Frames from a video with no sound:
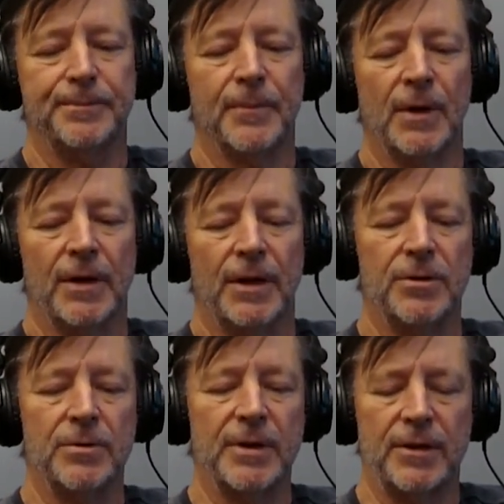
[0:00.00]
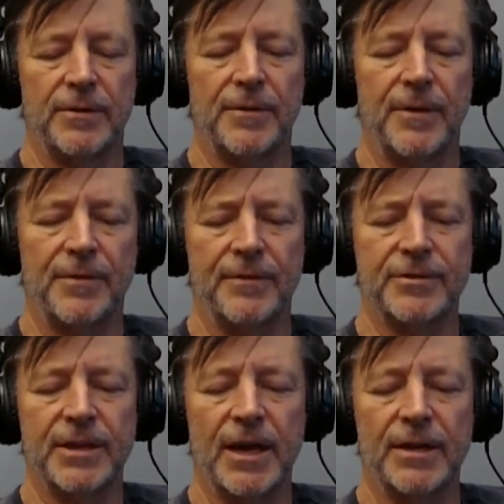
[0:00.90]
They do have obviously
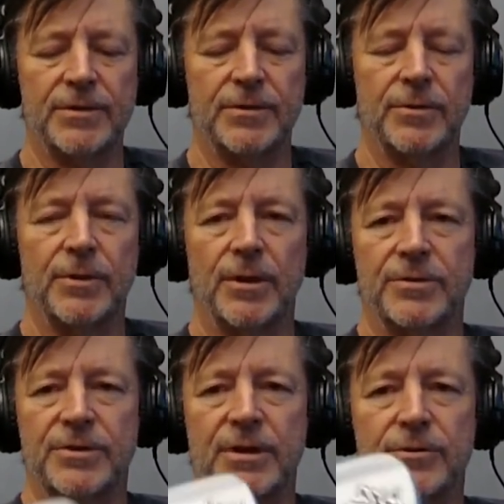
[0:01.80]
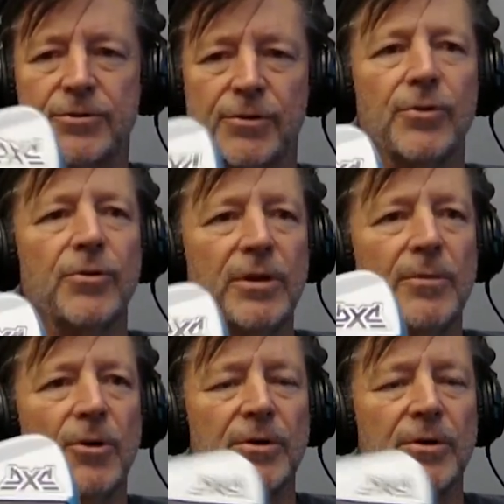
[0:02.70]
gone to, a single screw a little more.